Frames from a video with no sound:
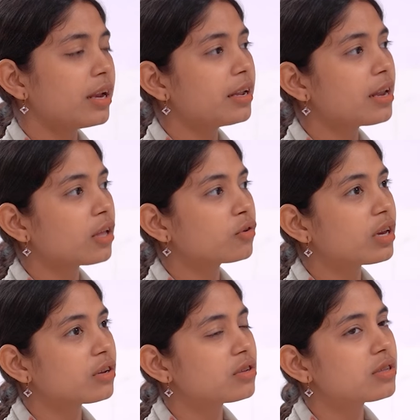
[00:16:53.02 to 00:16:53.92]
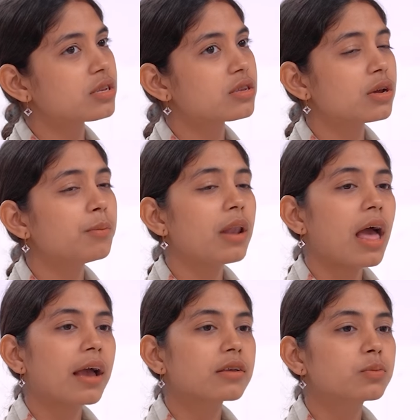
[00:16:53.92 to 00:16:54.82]
Indian education system
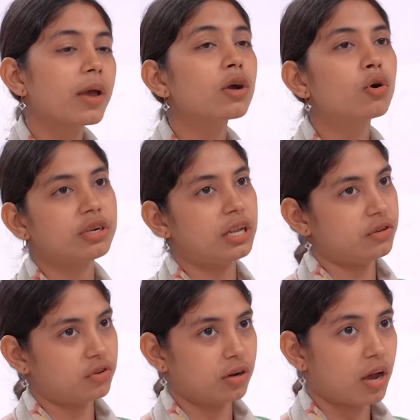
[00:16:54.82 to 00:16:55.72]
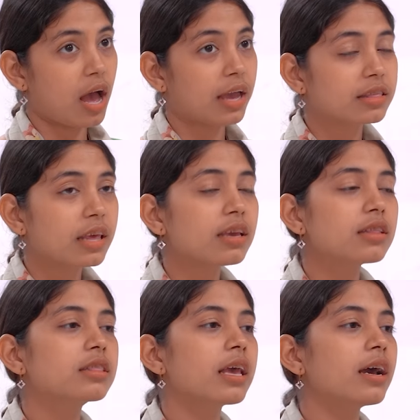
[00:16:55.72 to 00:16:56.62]
lacks by a good teacher. I
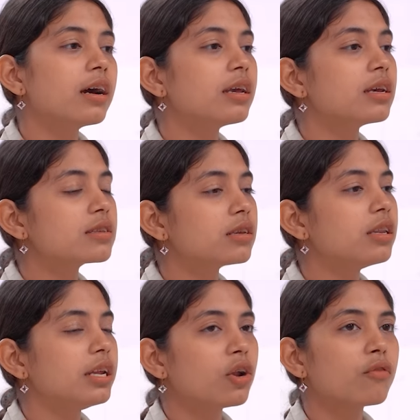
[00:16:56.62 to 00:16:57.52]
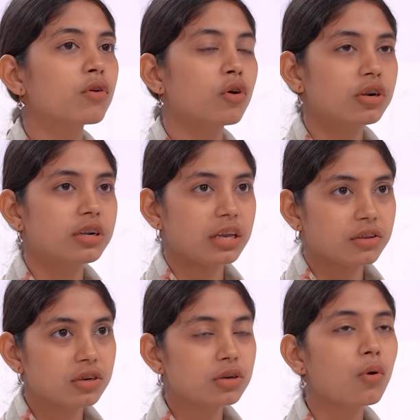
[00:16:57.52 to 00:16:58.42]
think there is a need of a good
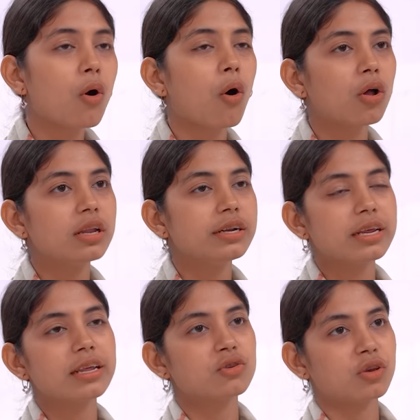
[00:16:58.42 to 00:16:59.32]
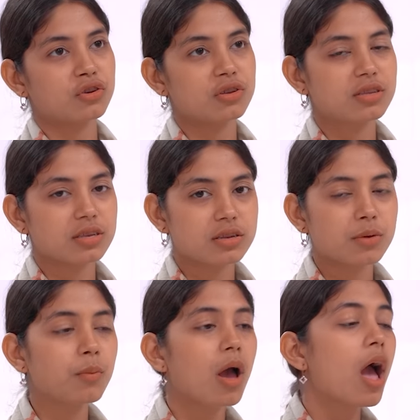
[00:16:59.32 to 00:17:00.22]
teacher to all Indian education
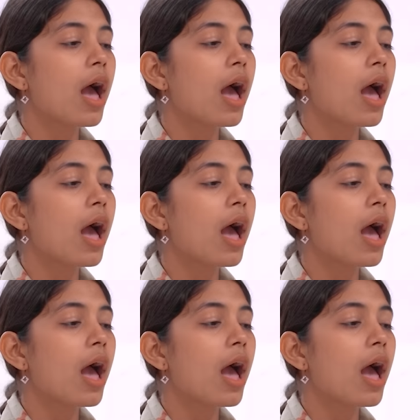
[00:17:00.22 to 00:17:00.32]
system.